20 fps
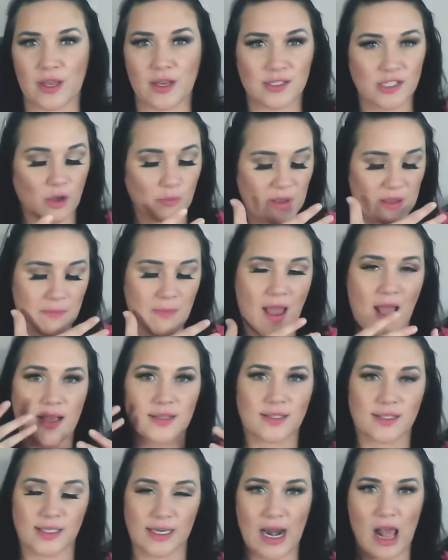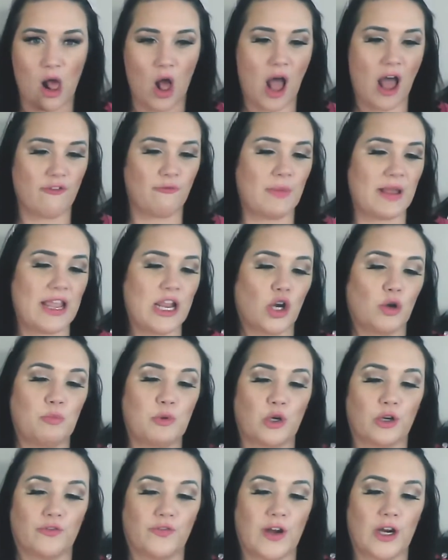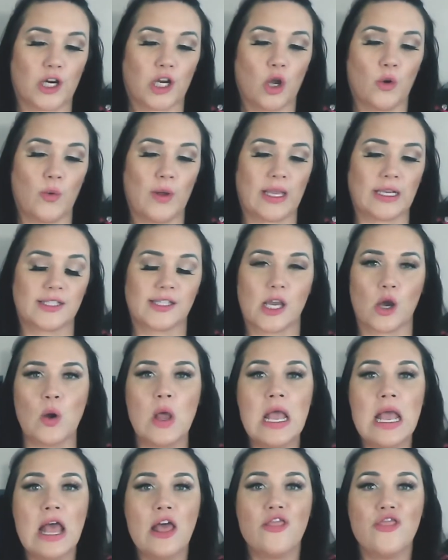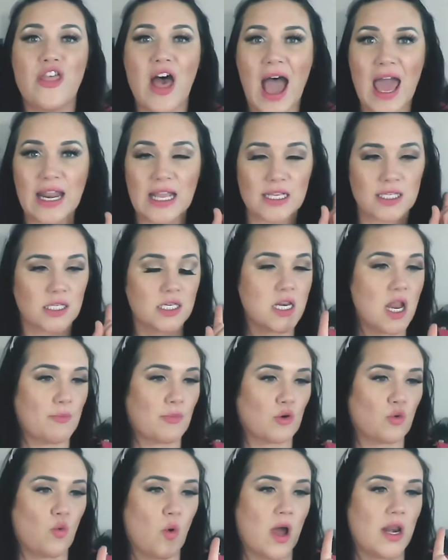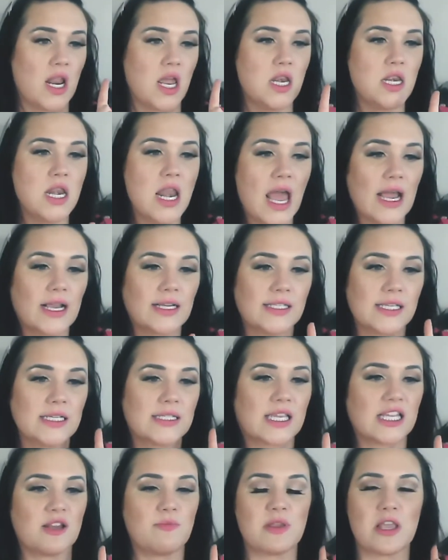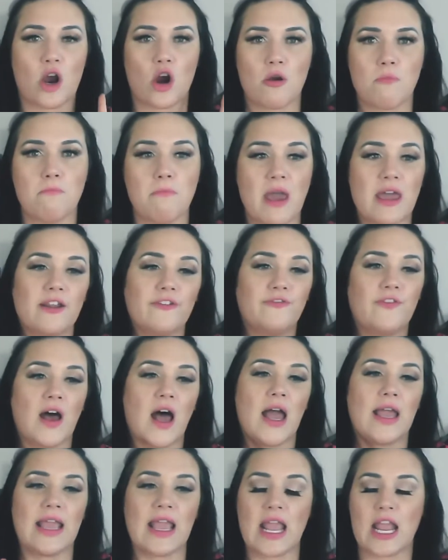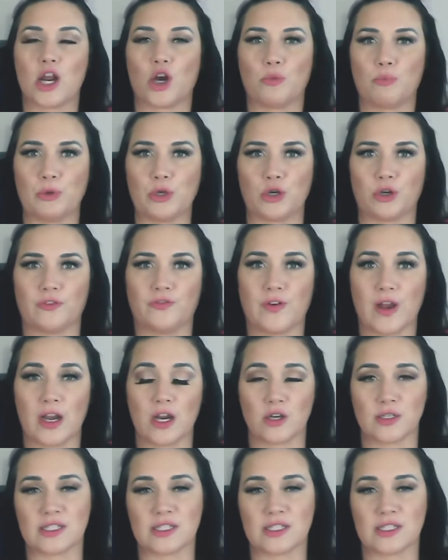I'll be masked and I'll have my air purifier going. So that is number one. Next is going to be our Metaphy Air Purifiers, the